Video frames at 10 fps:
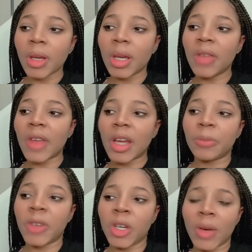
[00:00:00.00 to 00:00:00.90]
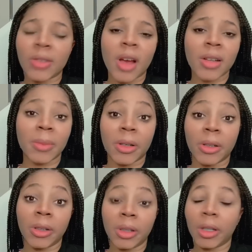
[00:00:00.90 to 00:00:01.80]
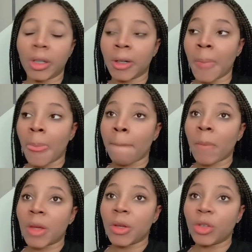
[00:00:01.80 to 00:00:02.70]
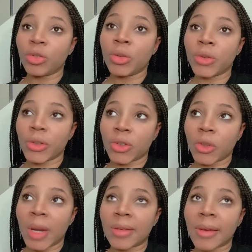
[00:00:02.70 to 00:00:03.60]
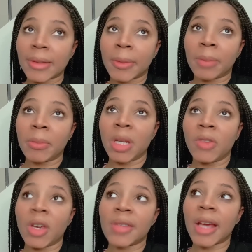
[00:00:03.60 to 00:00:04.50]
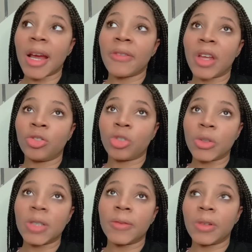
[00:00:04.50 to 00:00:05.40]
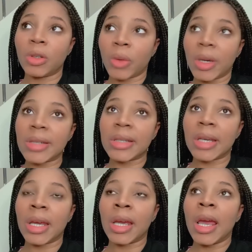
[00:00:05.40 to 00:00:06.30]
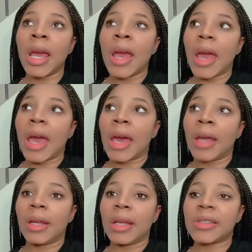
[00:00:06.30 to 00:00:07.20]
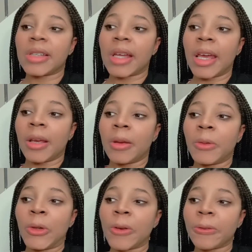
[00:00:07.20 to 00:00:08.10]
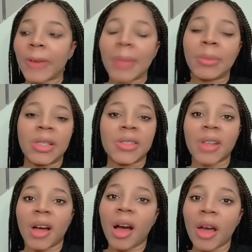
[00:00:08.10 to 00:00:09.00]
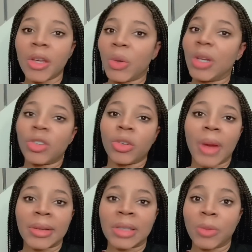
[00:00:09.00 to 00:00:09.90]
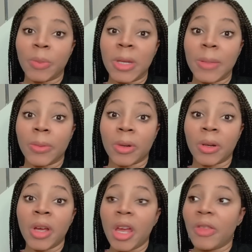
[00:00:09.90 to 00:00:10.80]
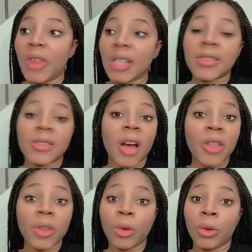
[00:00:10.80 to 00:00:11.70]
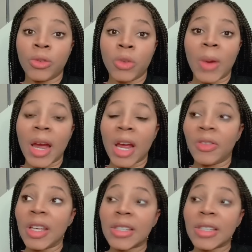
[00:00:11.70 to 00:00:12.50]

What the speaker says: in that video I talked about earlier, Your Shoes, Your Story, I talked about many of you guys have that Joseph anointing. And it's like your family saw how you interacted with people. They saw the goals you had. They